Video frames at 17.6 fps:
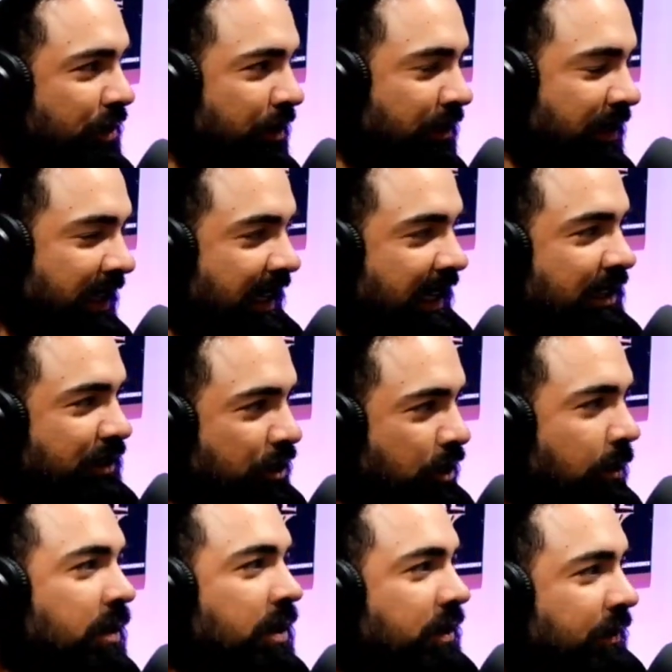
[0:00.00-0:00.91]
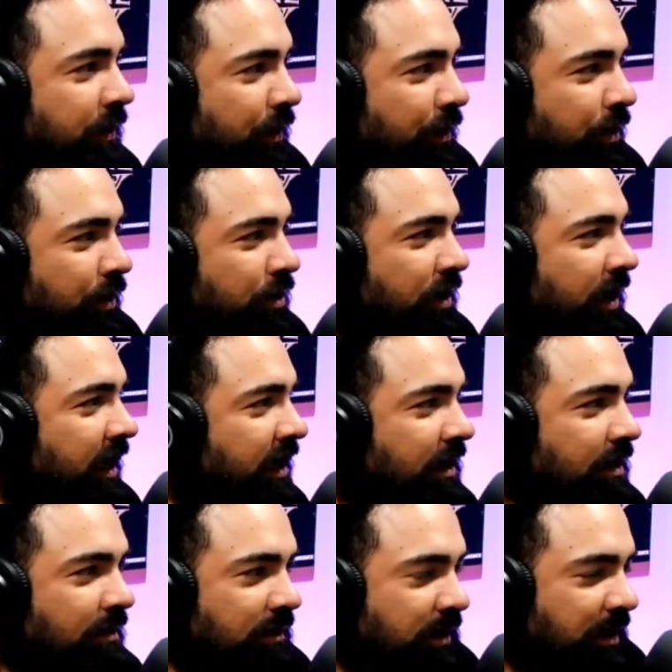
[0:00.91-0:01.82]
So you only get so much food. You
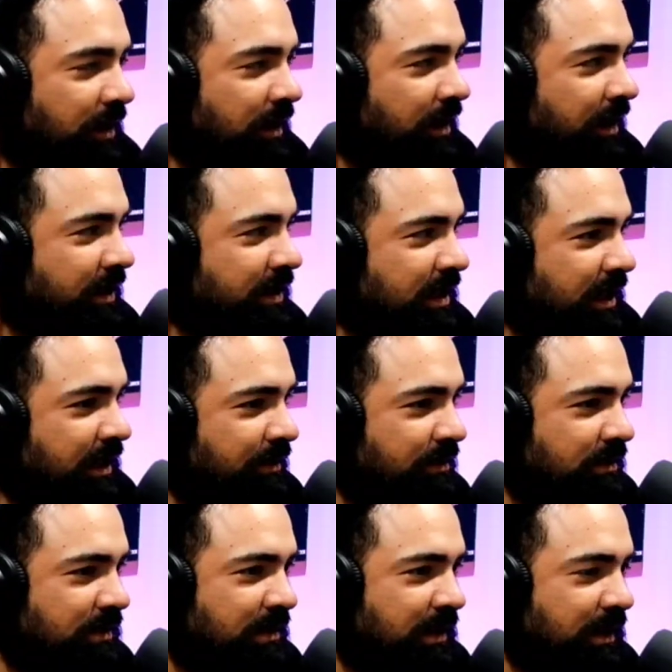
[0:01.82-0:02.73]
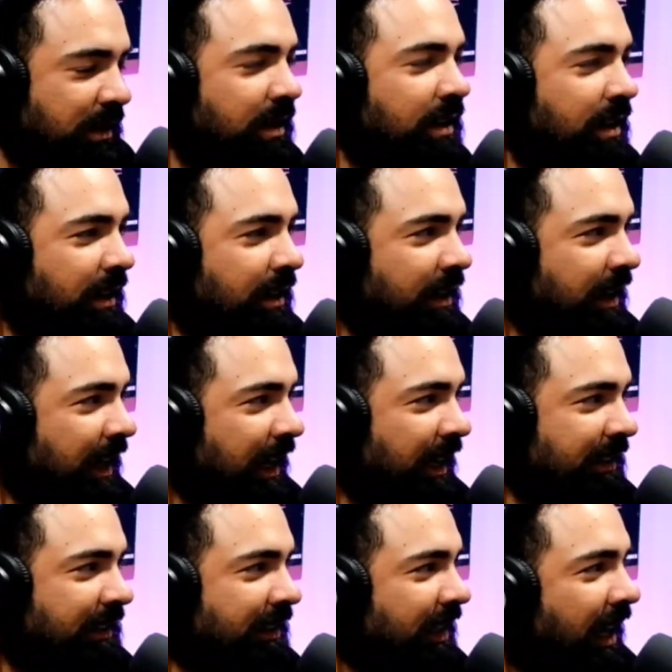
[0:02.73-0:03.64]
get the old cars. And he was like,
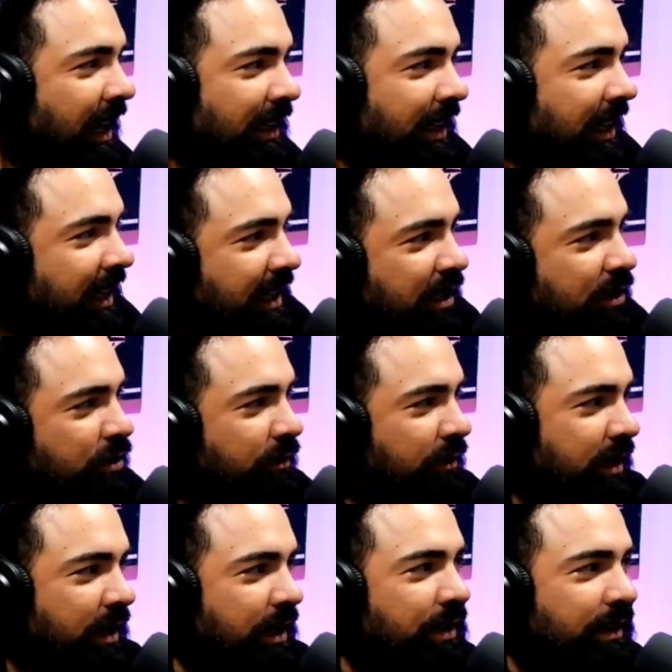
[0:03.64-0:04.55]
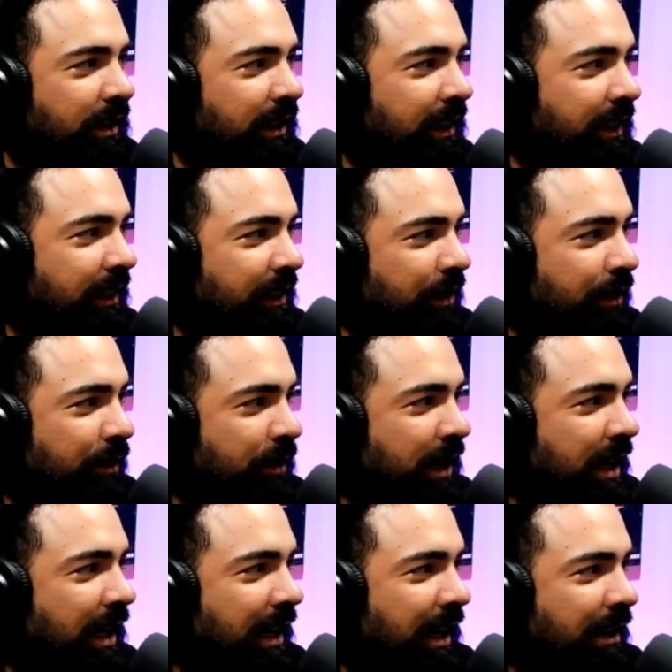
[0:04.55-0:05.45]
it's not like it is over here. Like,
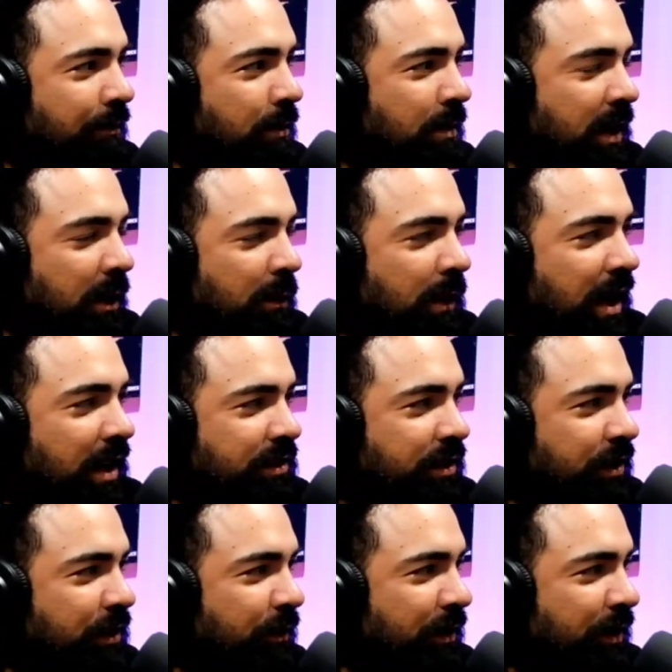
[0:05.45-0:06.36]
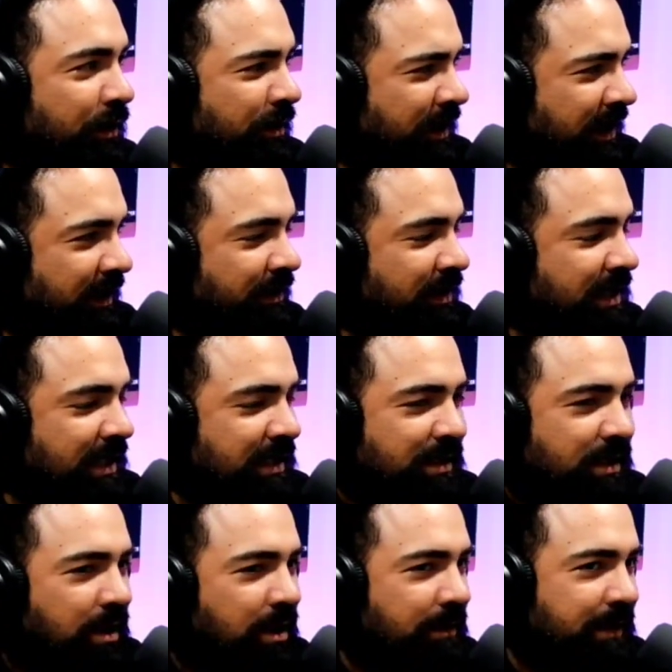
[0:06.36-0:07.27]
you got everybody watching you in the corner. Like, you've
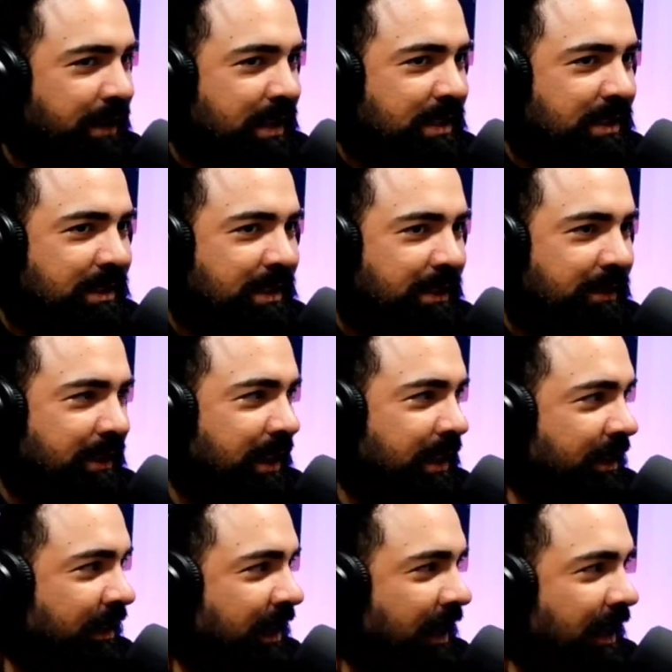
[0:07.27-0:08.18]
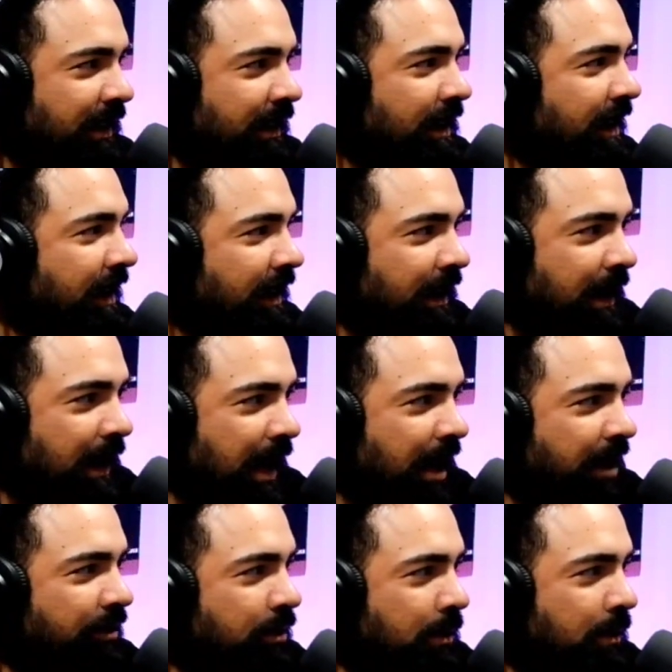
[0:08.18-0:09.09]
seen Scarface, right? You got
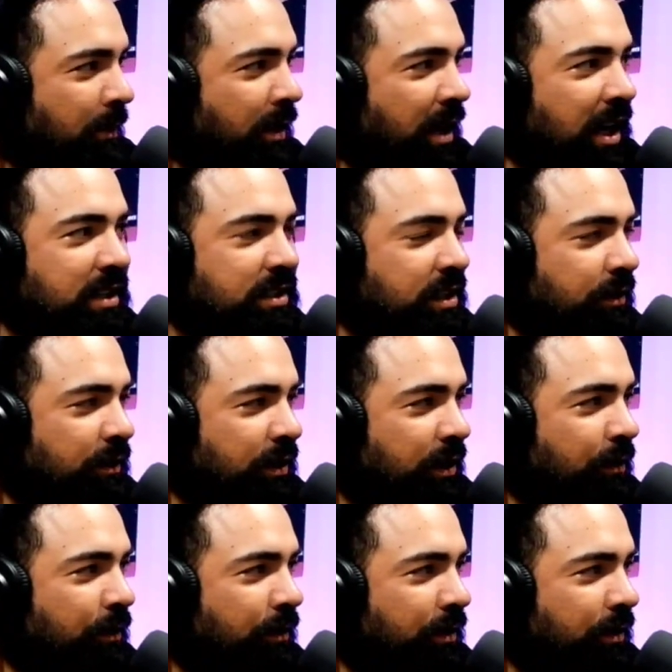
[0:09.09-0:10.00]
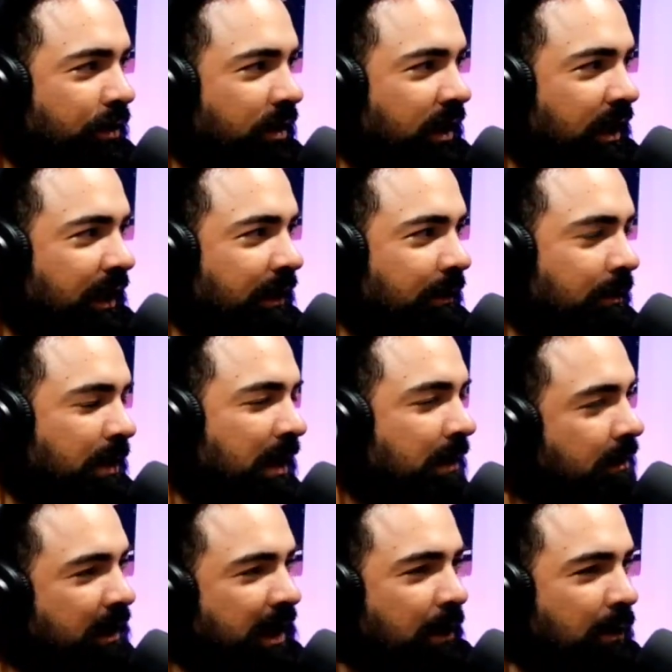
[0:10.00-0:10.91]
everybody watching you in the corner. Like,
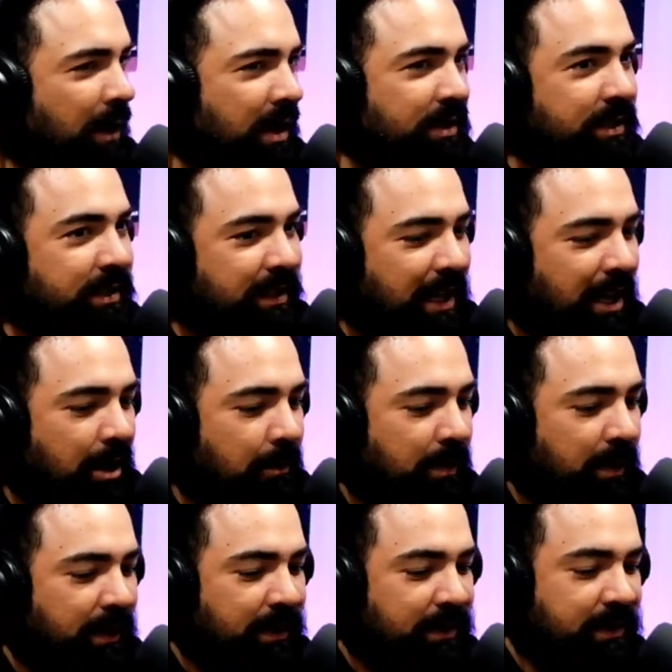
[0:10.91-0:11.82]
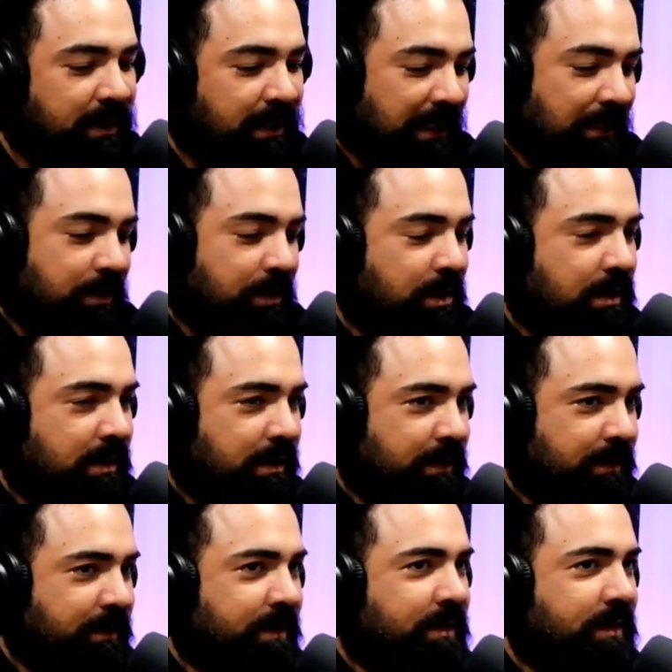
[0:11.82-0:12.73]
they watch us now, but it's like, you
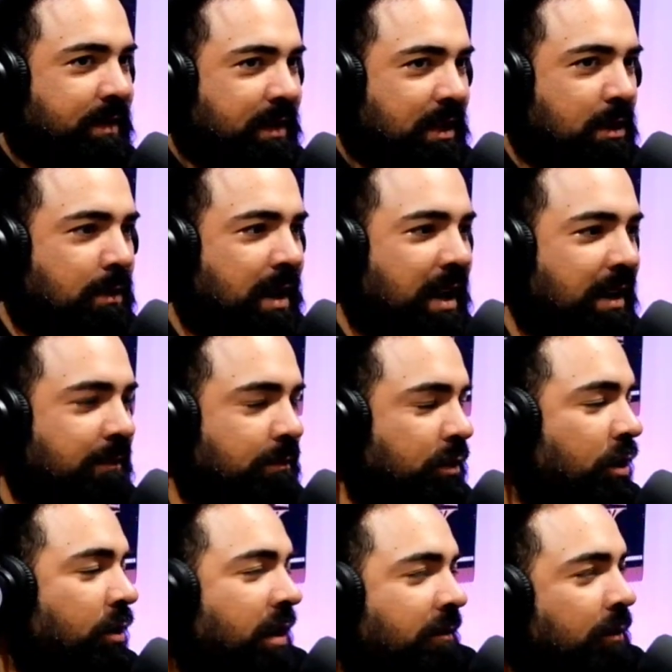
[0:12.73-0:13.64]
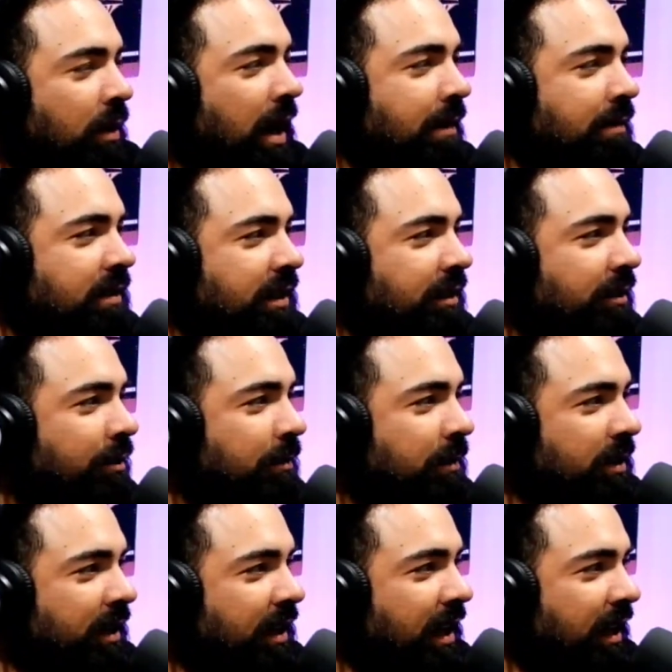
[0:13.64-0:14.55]
don't have privacy. You know
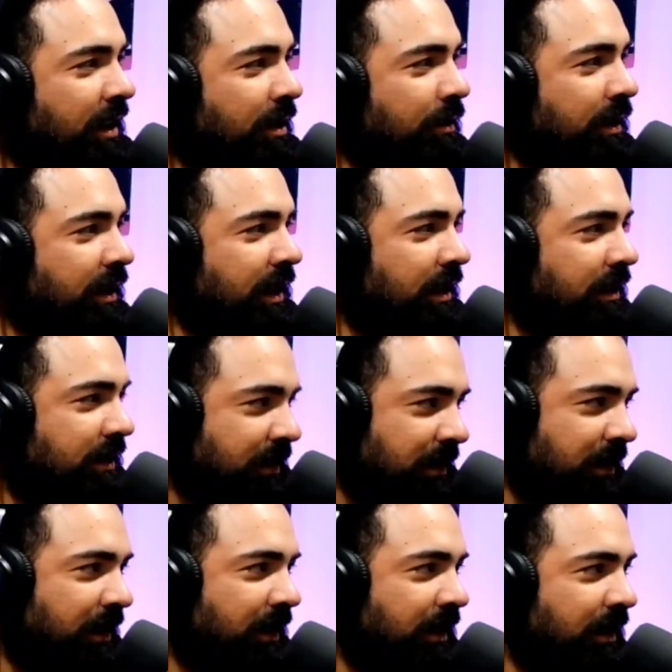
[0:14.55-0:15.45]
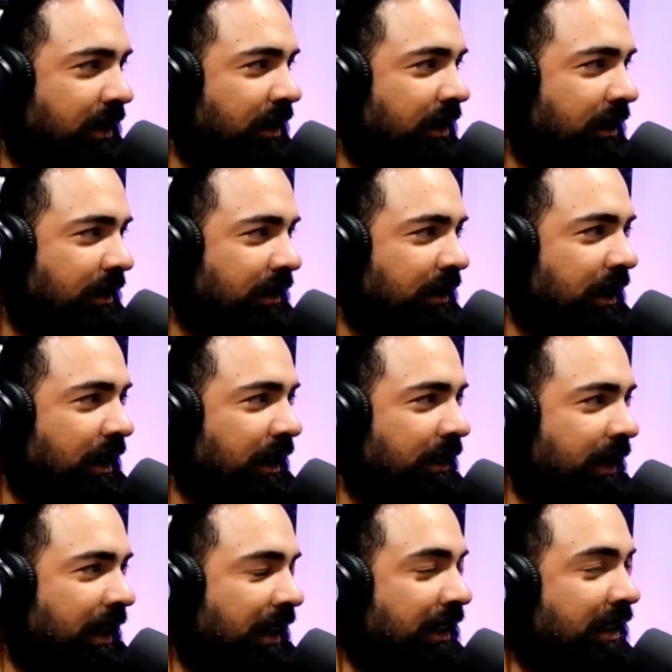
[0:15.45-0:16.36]
what I mean? You can't go against,
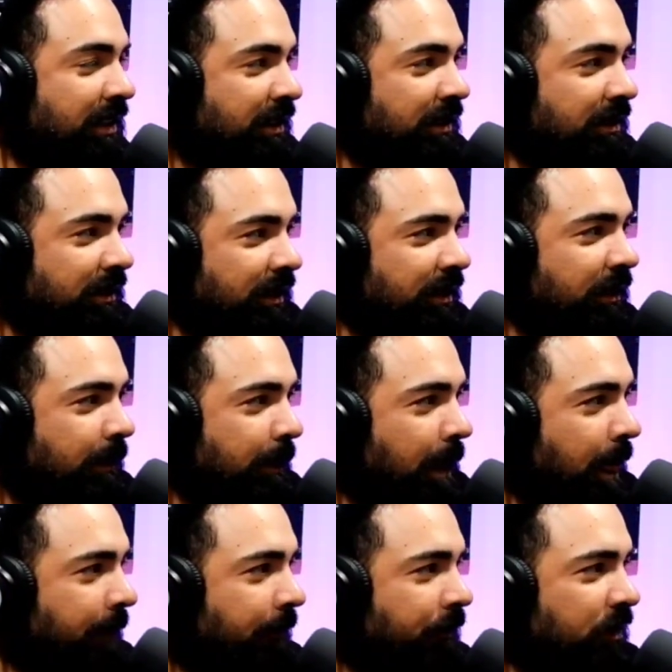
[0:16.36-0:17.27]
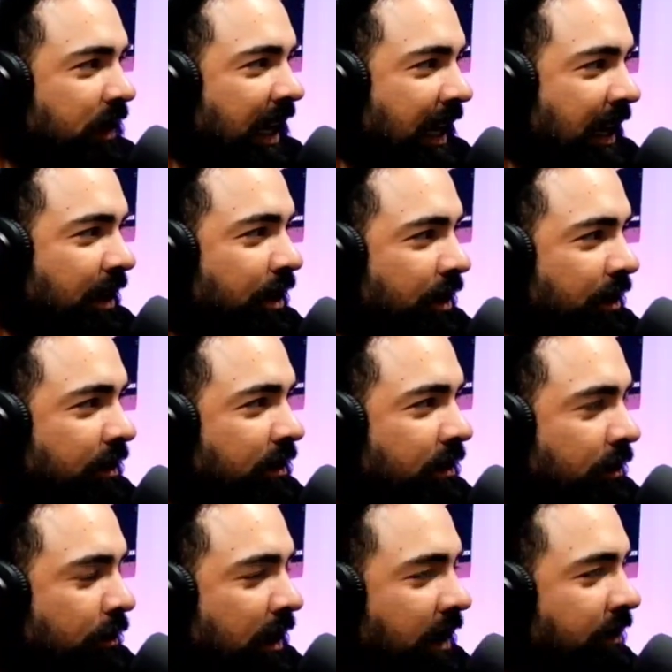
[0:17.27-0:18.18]
like, at least
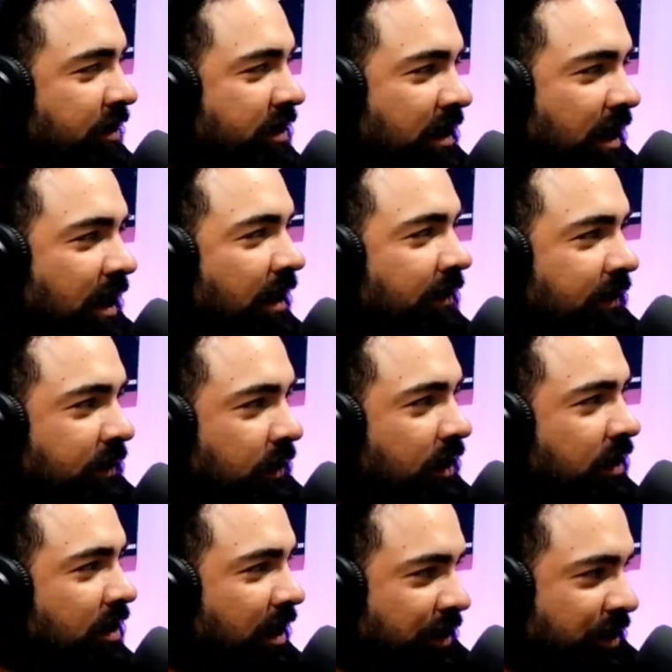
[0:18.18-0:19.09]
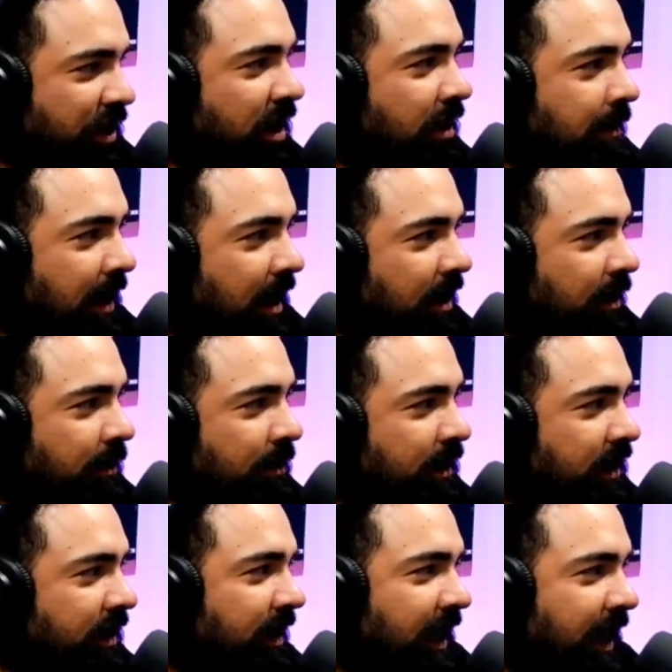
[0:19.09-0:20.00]
here, whoever's in office, you could talk shit about
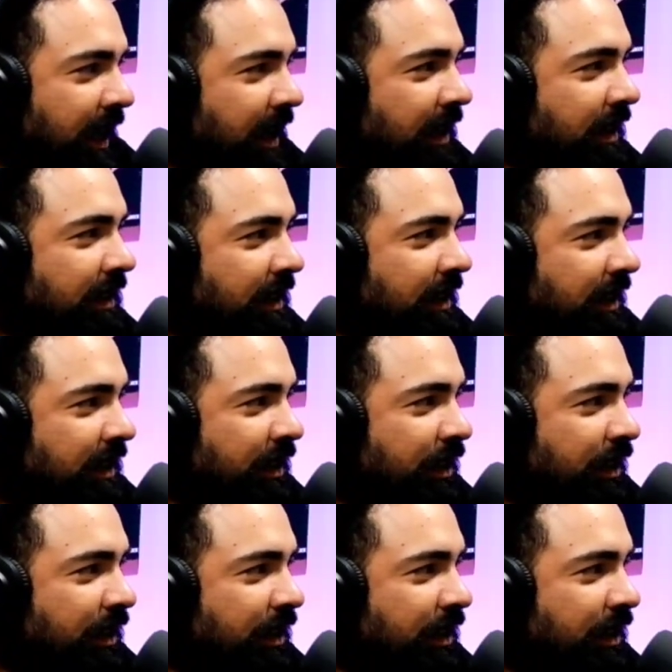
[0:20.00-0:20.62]
him, but you can't.